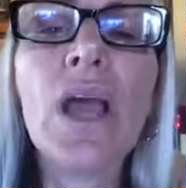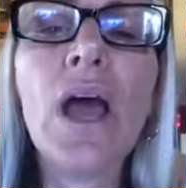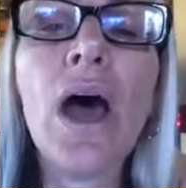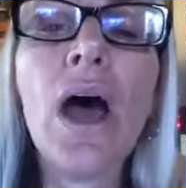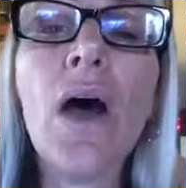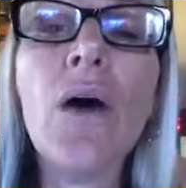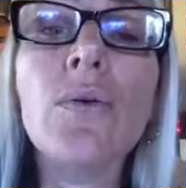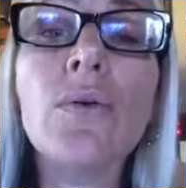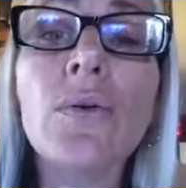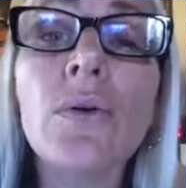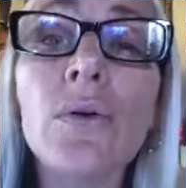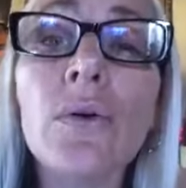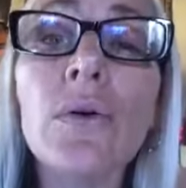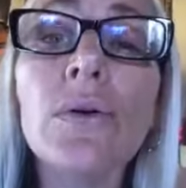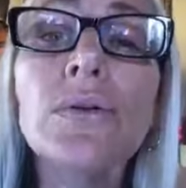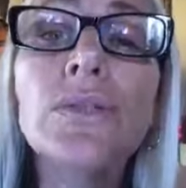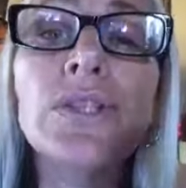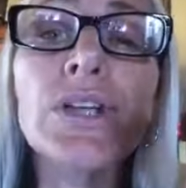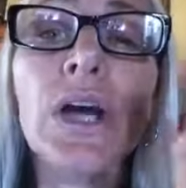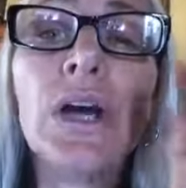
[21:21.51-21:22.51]
Oh,
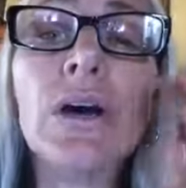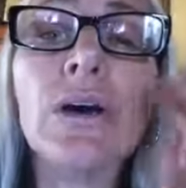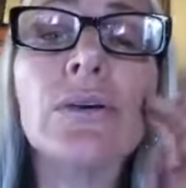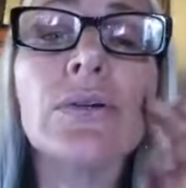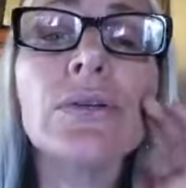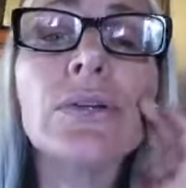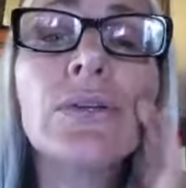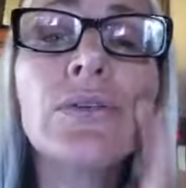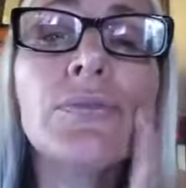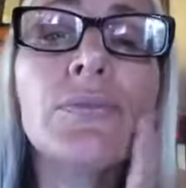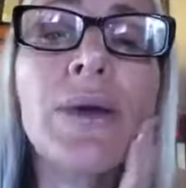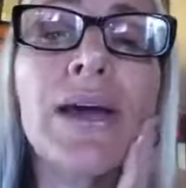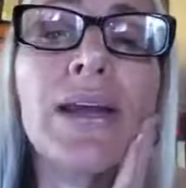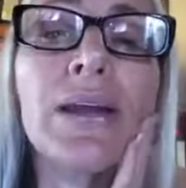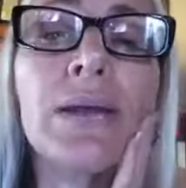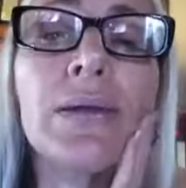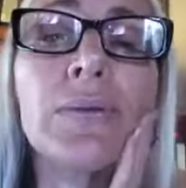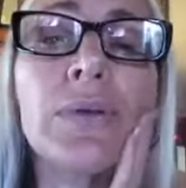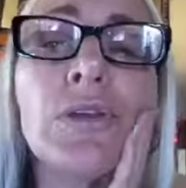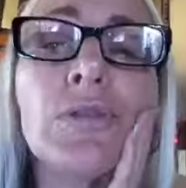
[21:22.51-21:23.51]
cool, Joe. You've
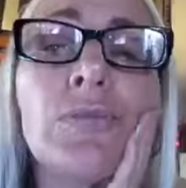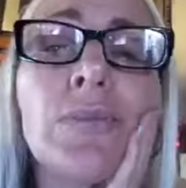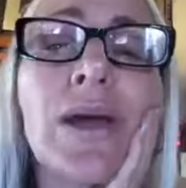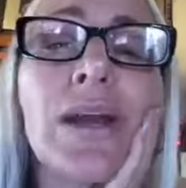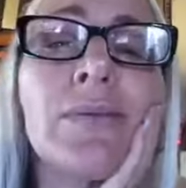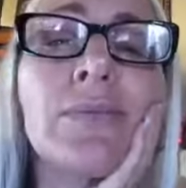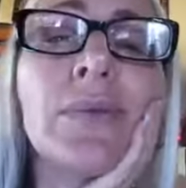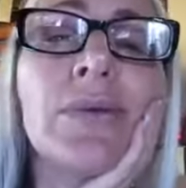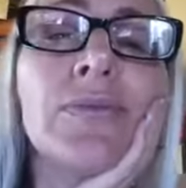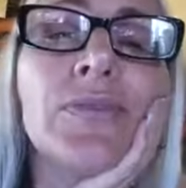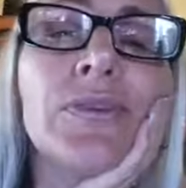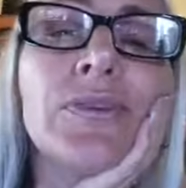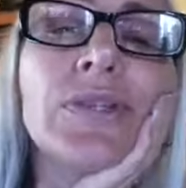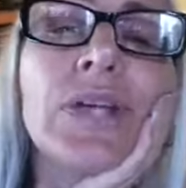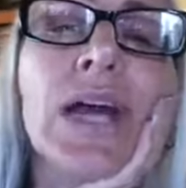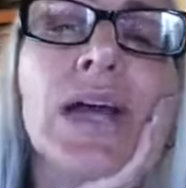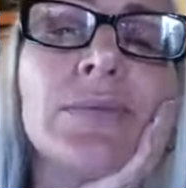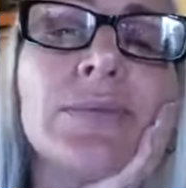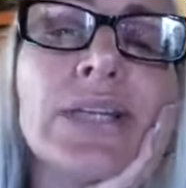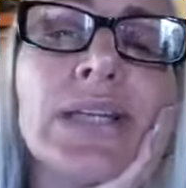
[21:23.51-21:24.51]
met him a few
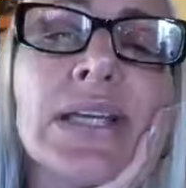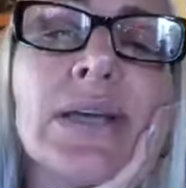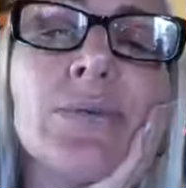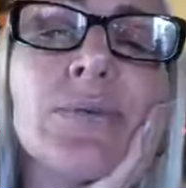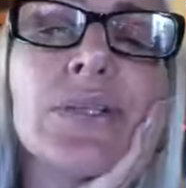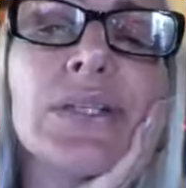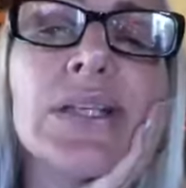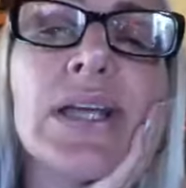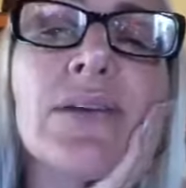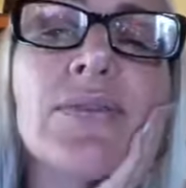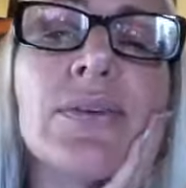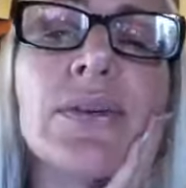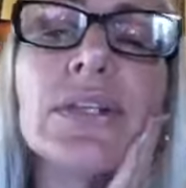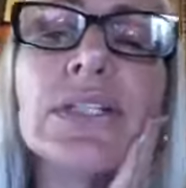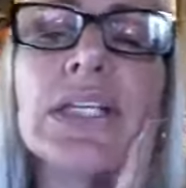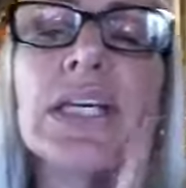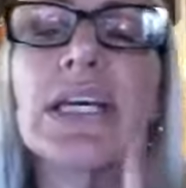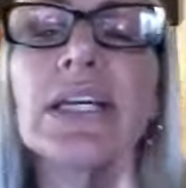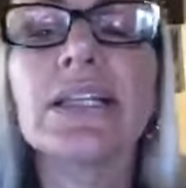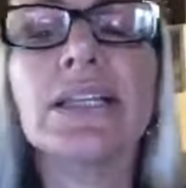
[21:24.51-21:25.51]
times, and he was never a
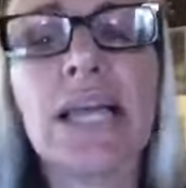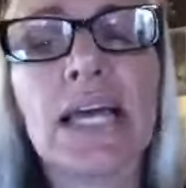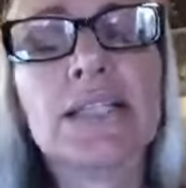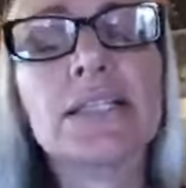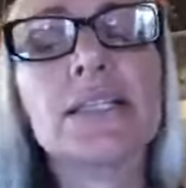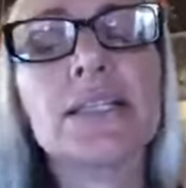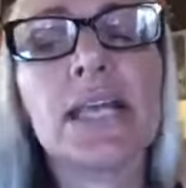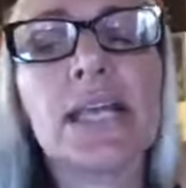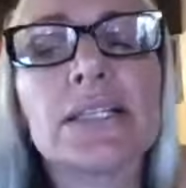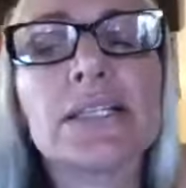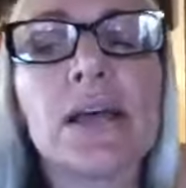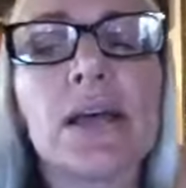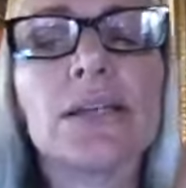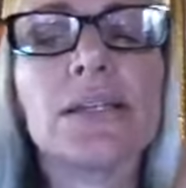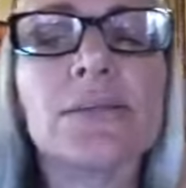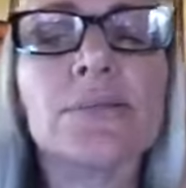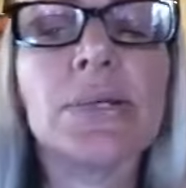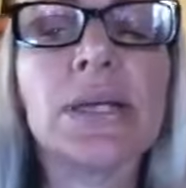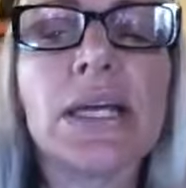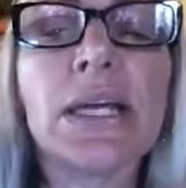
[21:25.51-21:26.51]
dick. That's
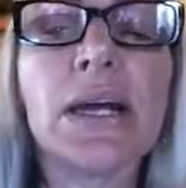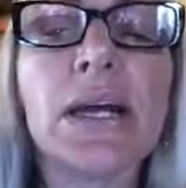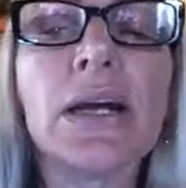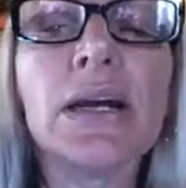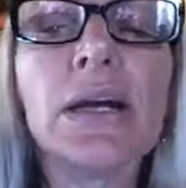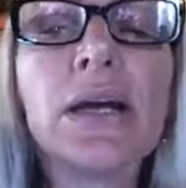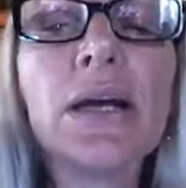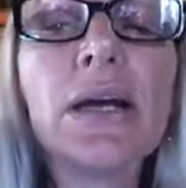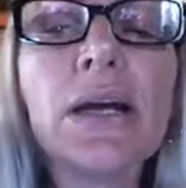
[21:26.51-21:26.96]
awesome to hear.